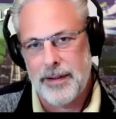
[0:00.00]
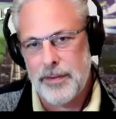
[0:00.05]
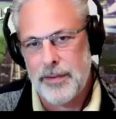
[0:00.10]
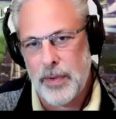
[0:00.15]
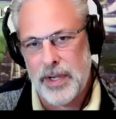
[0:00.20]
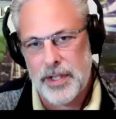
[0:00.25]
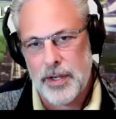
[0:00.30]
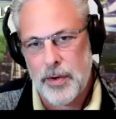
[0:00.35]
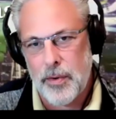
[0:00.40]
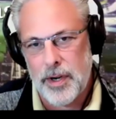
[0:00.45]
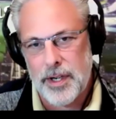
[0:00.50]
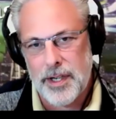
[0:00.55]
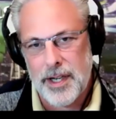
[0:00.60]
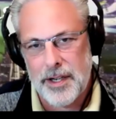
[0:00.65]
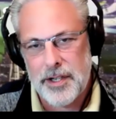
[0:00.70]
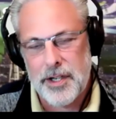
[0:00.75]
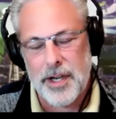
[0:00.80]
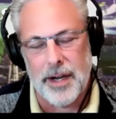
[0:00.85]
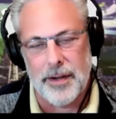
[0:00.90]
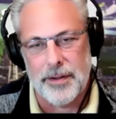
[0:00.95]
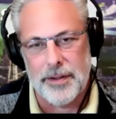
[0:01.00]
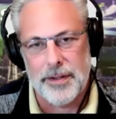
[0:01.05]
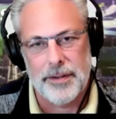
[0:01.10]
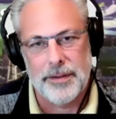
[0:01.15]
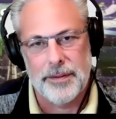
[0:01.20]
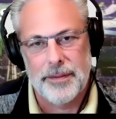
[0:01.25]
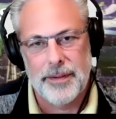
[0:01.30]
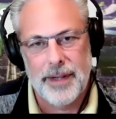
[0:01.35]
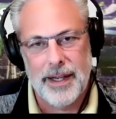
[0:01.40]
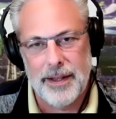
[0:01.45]
we scored touchdowns
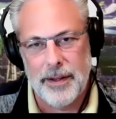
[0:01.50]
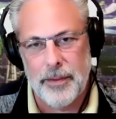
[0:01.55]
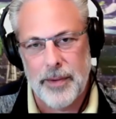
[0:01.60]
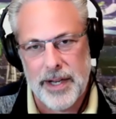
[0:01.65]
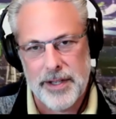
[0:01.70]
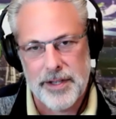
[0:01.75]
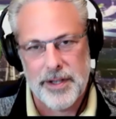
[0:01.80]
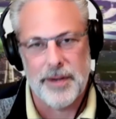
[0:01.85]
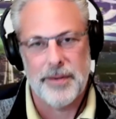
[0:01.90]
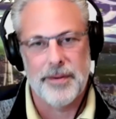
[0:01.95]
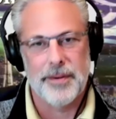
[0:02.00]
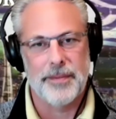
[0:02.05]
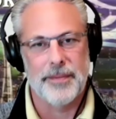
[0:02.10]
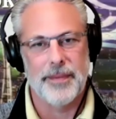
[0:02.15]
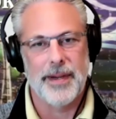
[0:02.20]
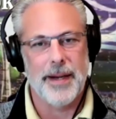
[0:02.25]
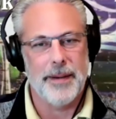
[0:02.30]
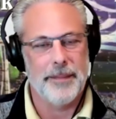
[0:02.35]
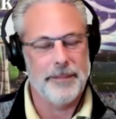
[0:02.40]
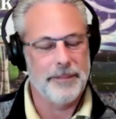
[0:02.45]
in the red zone. Yeah,